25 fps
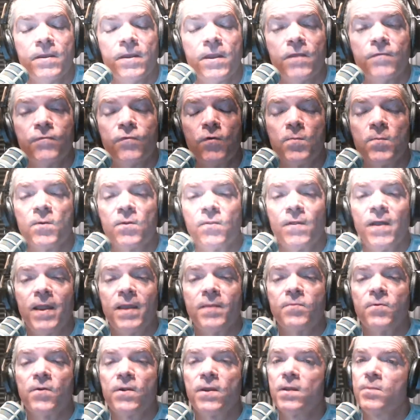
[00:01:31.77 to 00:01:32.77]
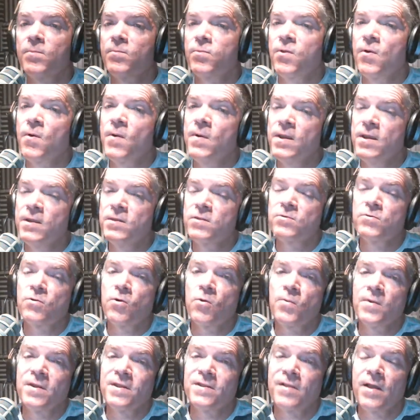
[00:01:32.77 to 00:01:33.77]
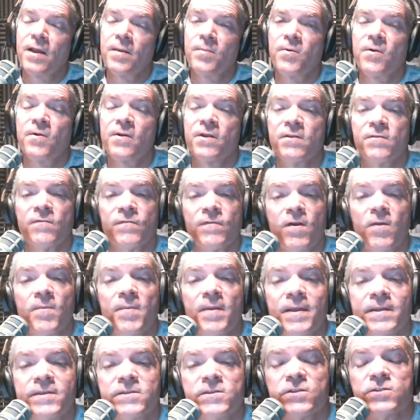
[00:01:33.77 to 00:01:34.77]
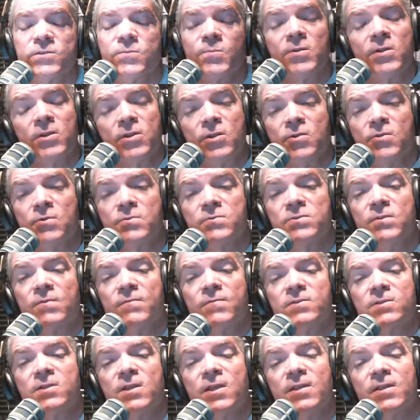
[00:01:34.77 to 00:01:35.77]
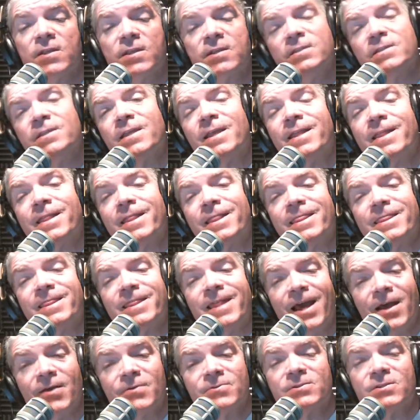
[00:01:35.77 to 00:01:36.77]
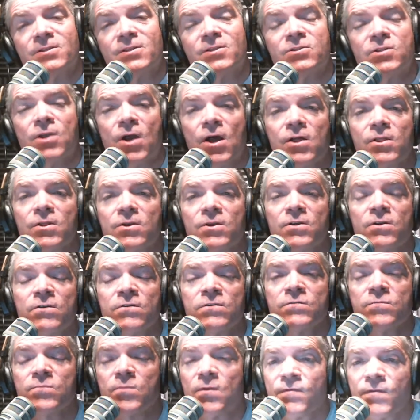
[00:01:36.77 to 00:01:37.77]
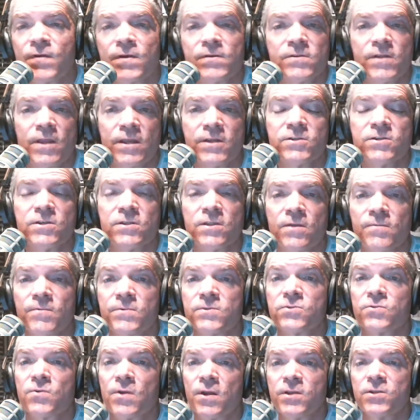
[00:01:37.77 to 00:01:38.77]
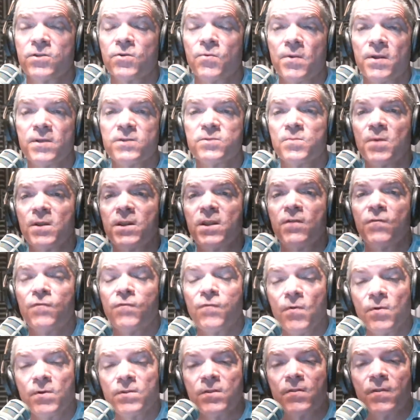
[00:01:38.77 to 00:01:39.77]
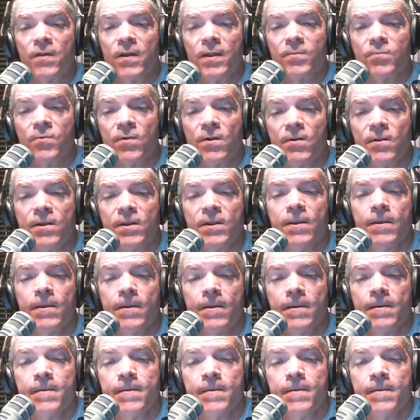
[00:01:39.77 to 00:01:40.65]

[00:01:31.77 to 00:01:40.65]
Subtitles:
A former library employee at the Norwegian Library in Fairbanks has been accused of stealing $10,000 from the foundation that was trying to raise money for the library.